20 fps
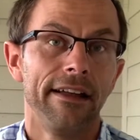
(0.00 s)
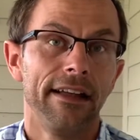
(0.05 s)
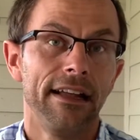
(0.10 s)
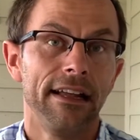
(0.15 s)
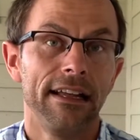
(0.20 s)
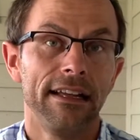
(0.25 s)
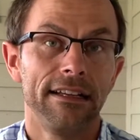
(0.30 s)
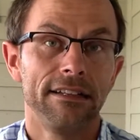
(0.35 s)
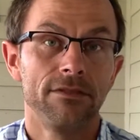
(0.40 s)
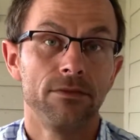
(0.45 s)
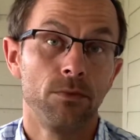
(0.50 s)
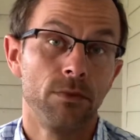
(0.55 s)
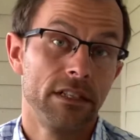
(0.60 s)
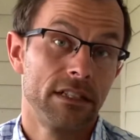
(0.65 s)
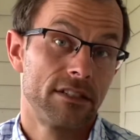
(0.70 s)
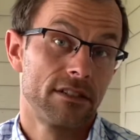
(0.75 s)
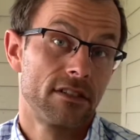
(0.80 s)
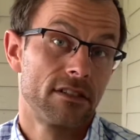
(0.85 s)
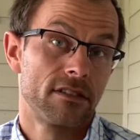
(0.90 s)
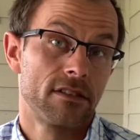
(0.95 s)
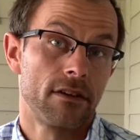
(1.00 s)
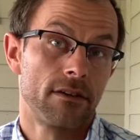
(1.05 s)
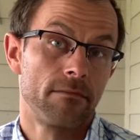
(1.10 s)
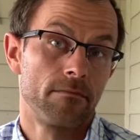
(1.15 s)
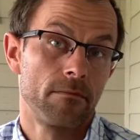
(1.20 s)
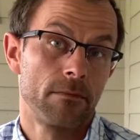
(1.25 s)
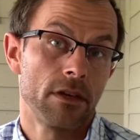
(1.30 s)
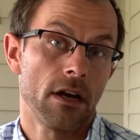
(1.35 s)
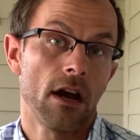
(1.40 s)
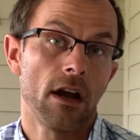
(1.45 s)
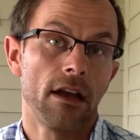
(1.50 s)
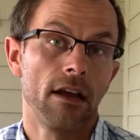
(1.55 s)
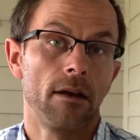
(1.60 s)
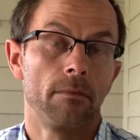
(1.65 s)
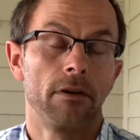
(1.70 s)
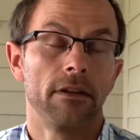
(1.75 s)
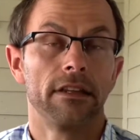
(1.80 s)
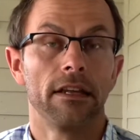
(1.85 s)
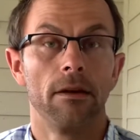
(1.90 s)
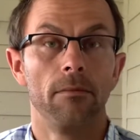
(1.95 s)
and we just start talking
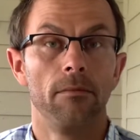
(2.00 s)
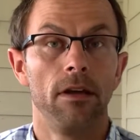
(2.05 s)
about them.